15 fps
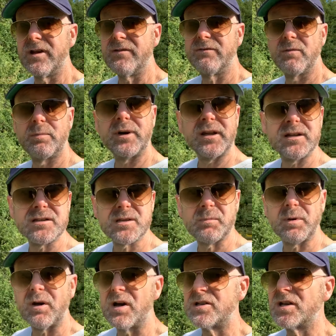for bringing the
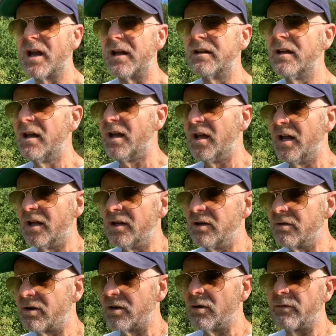supply chain
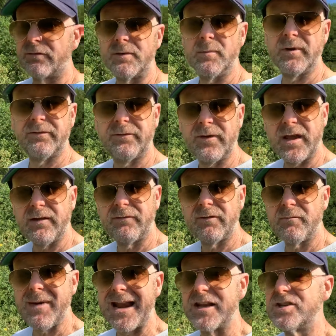you can offer him a fee for
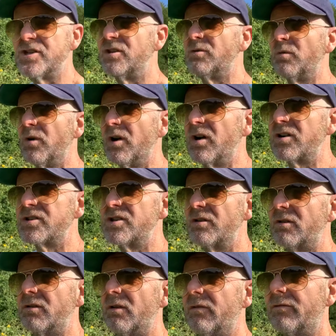managing the works you
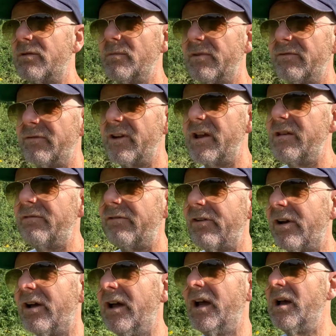can offer him a fee
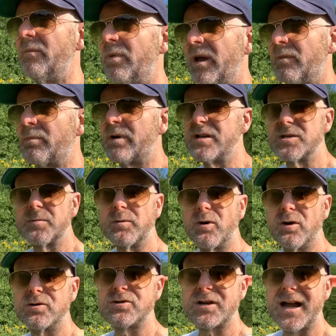for being principal
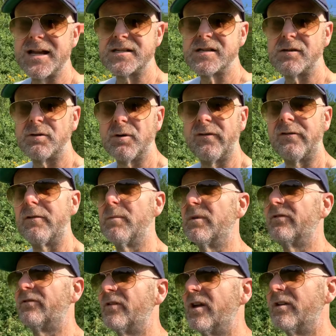contractor offer him a
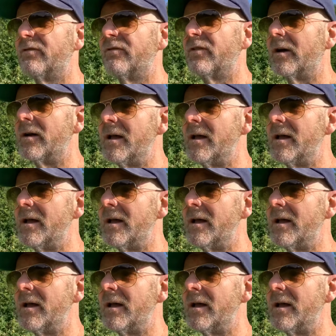fee for